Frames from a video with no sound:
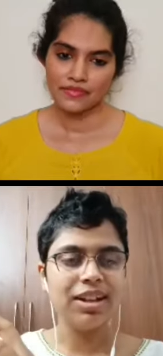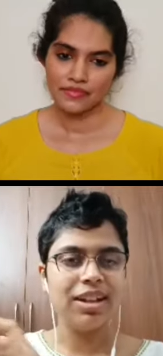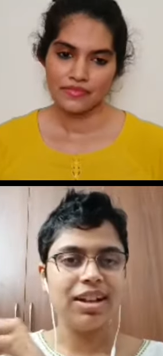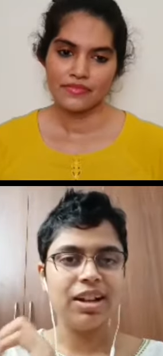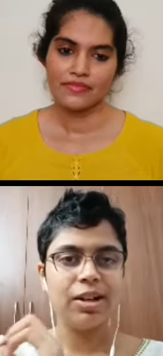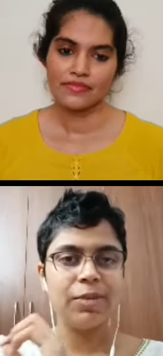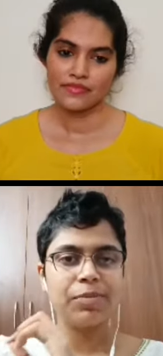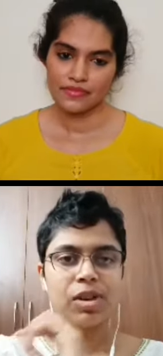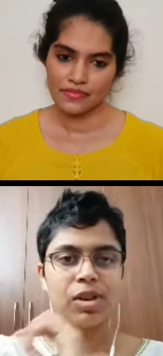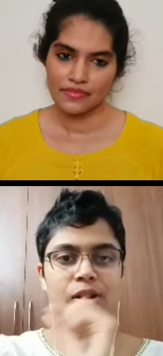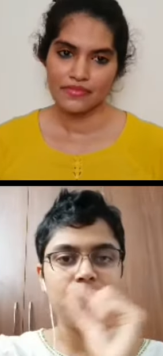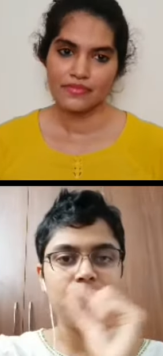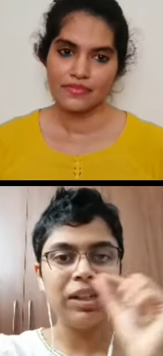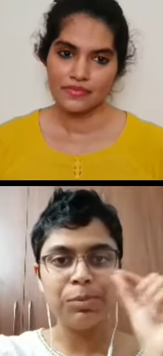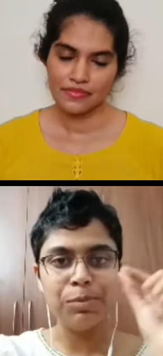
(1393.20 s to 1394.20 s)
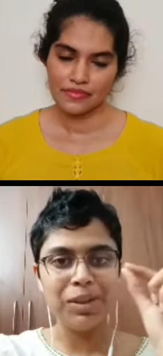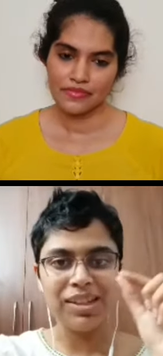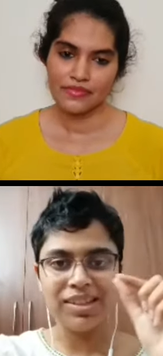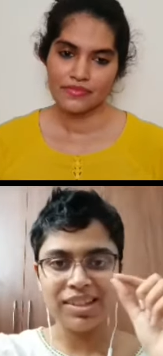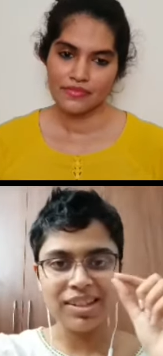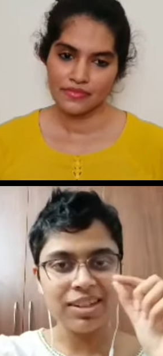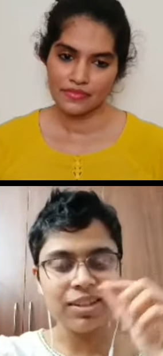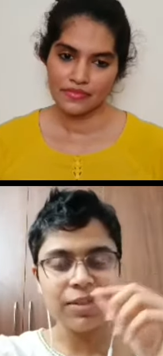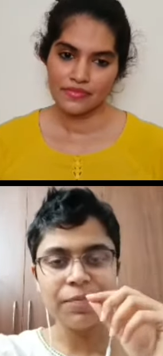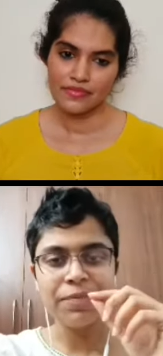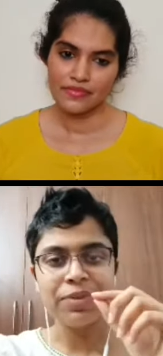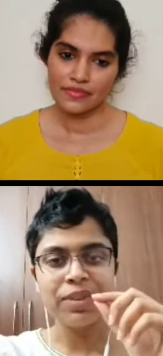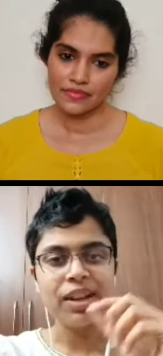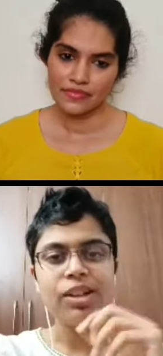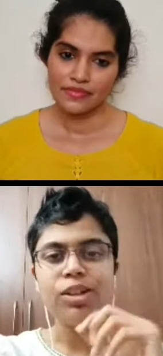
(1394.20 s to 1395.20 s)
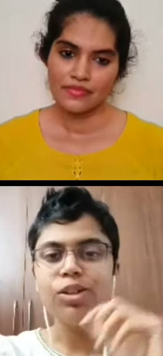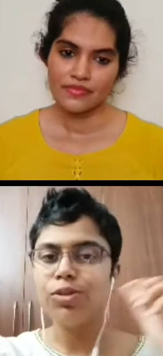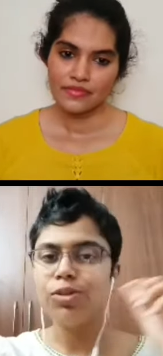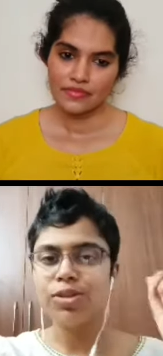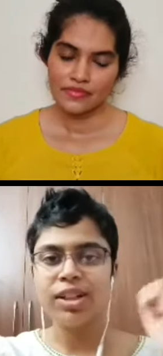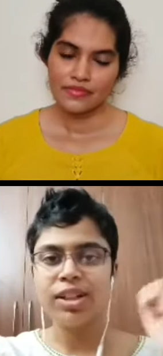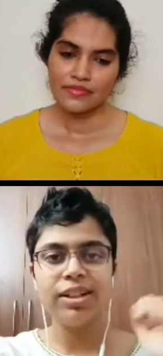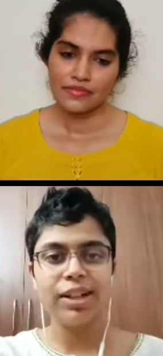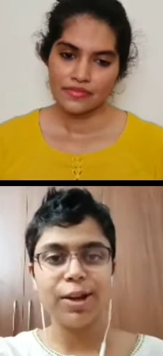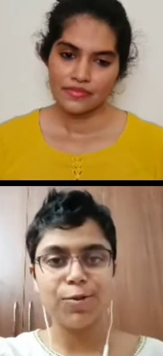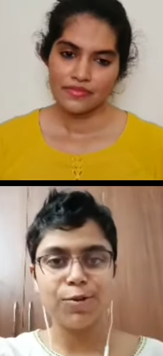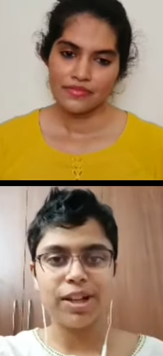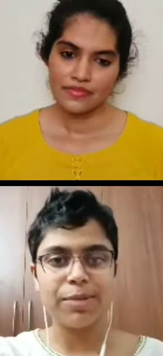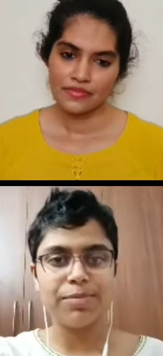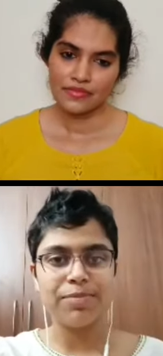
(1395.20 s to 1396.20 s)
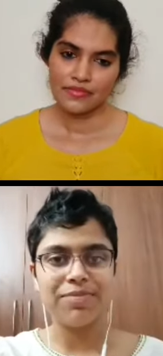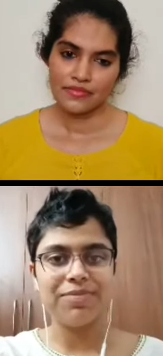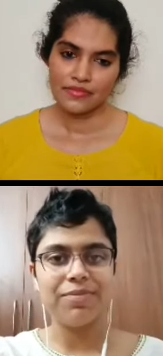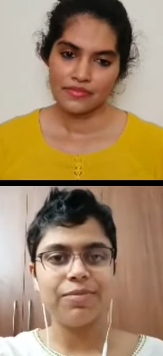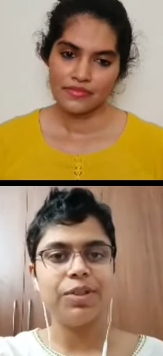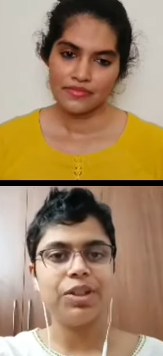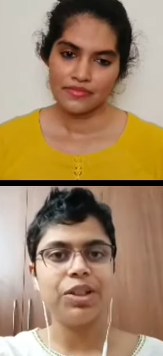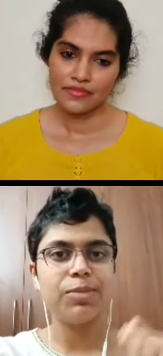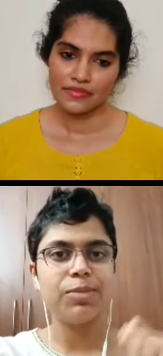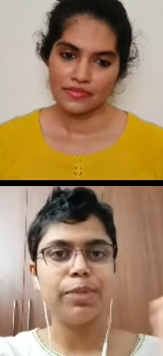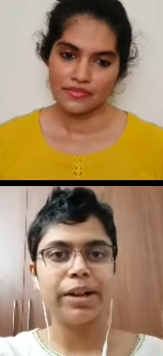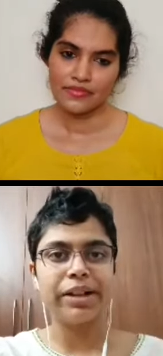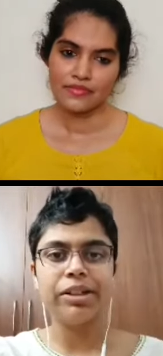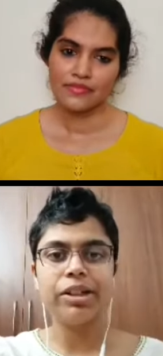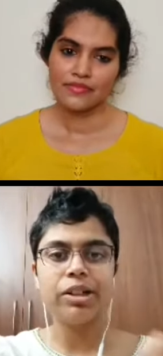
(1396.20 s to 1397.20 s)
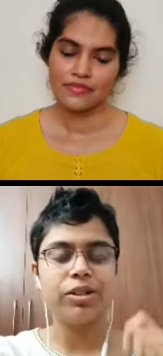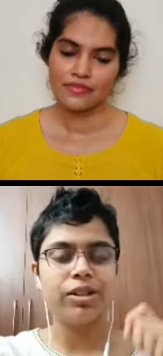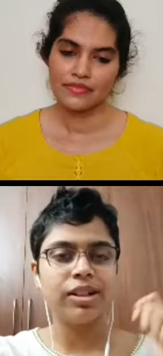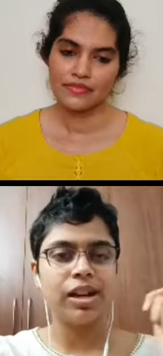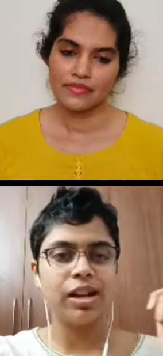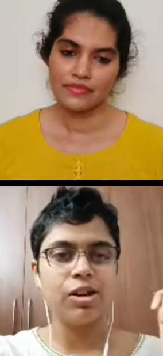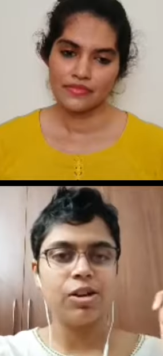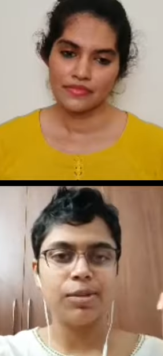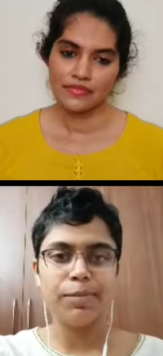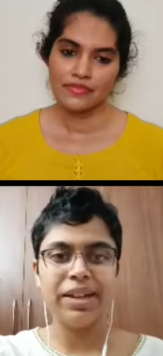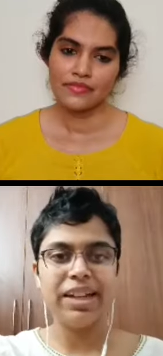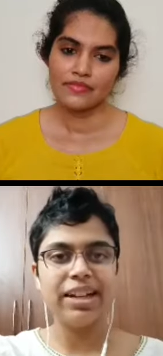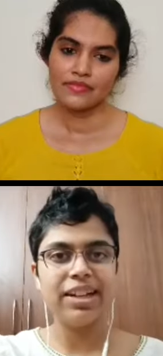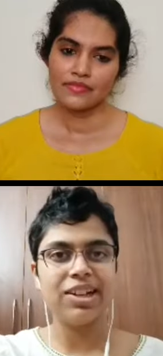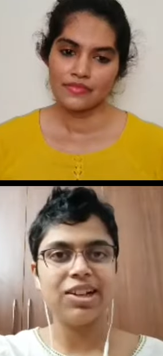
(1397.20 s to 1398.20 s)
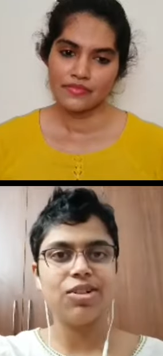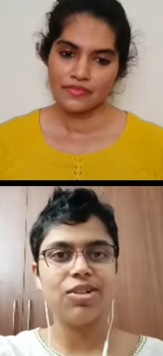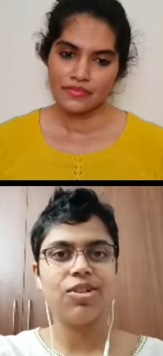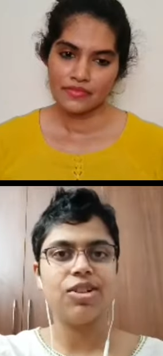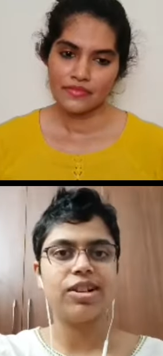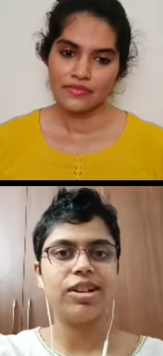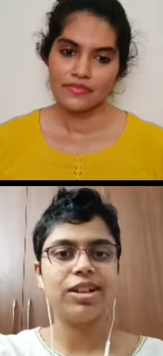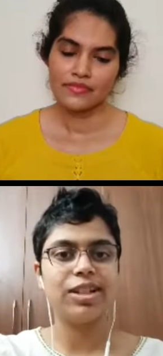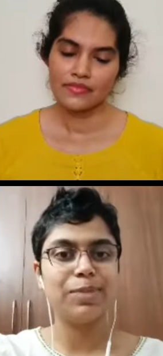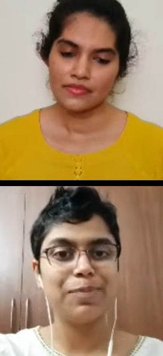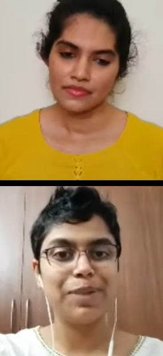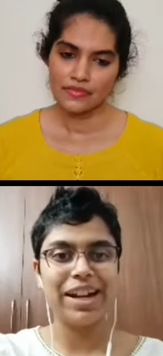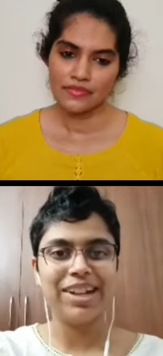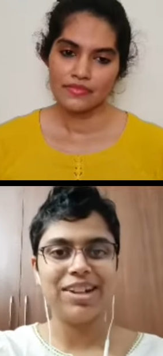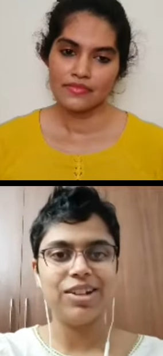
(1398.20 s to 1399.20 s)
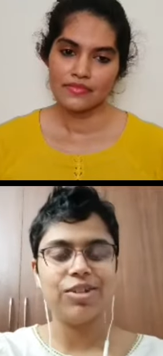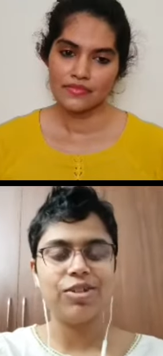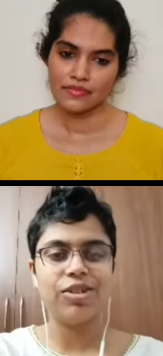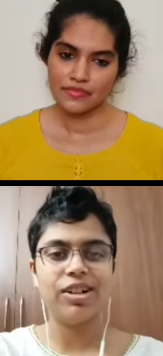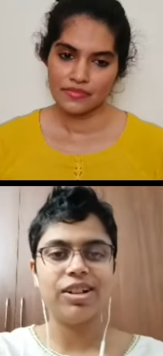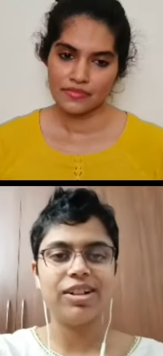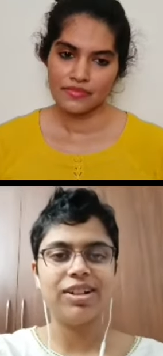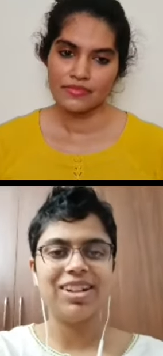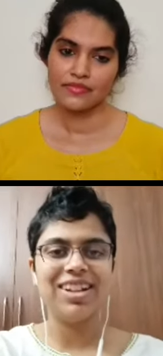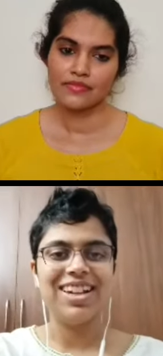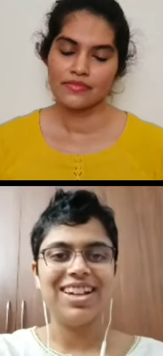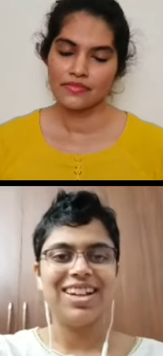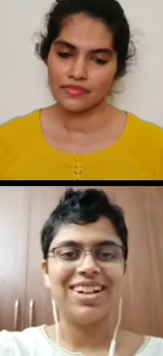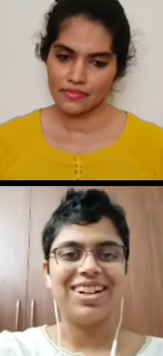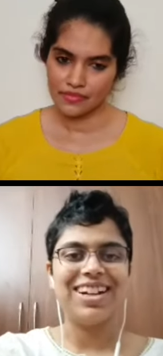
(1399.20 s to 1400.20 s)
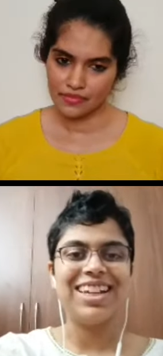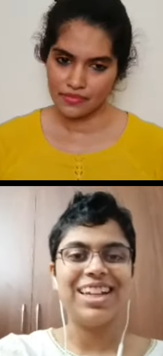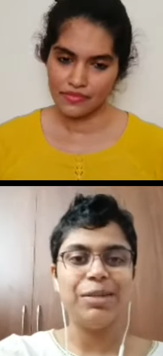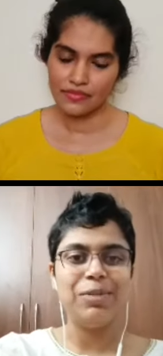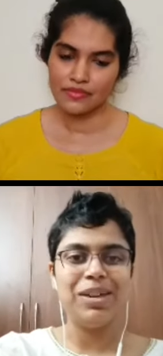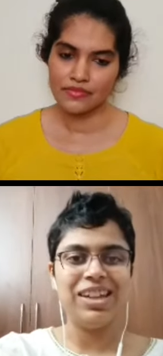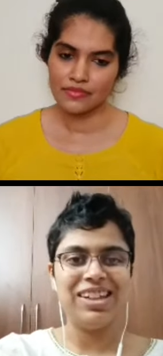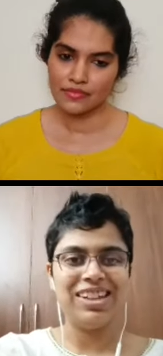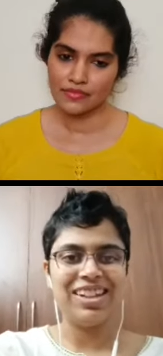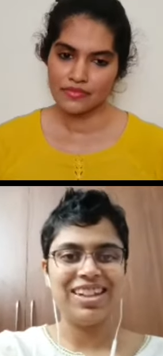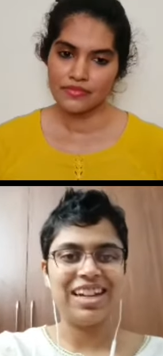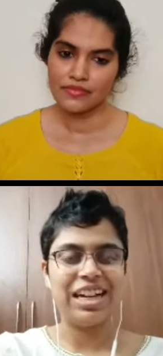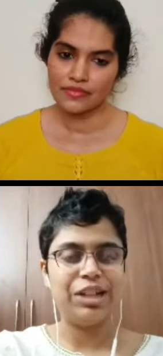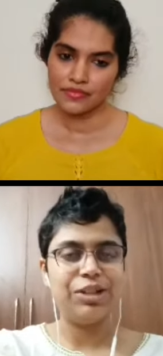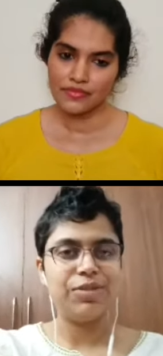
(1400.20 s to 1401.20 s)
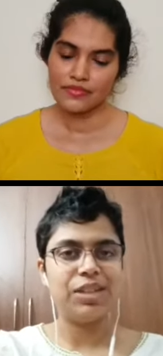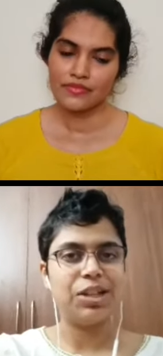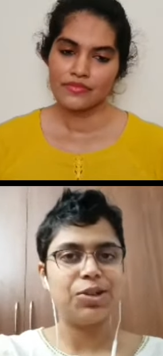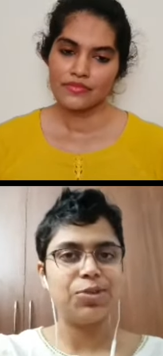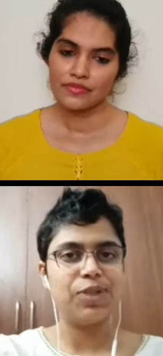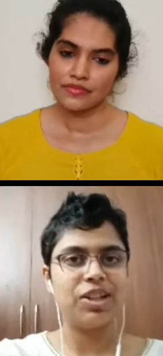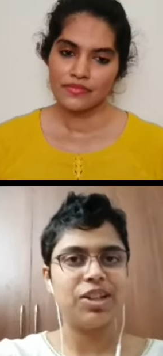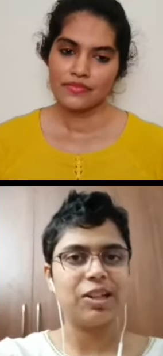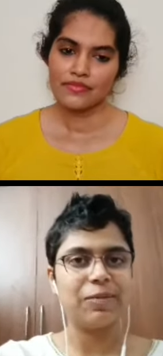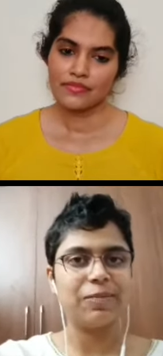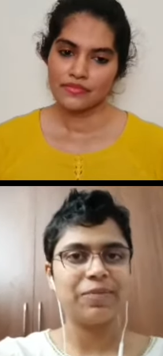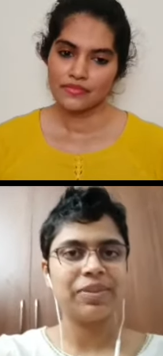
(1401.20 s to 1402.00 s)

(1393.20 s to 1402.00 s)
Speaker 1: um, or in pieces, and you'd use it ground up, which is butter or, or milk or a spread or a, a creamy kind of situation.